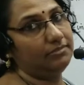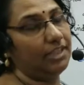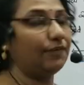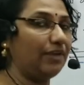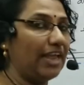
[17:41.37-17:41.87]

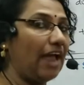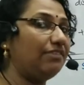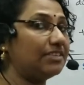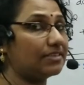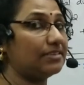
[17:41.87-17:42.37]
There we had
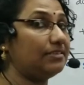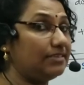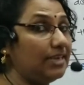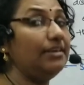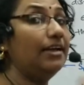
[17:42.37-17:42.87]
discussed it
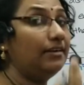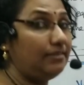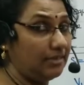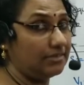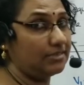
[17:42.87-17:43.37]
in
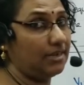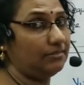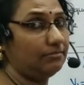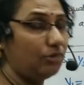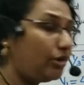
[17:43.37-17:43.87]
detail.
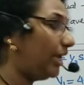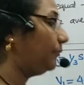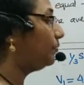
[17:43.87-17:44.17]
Okay.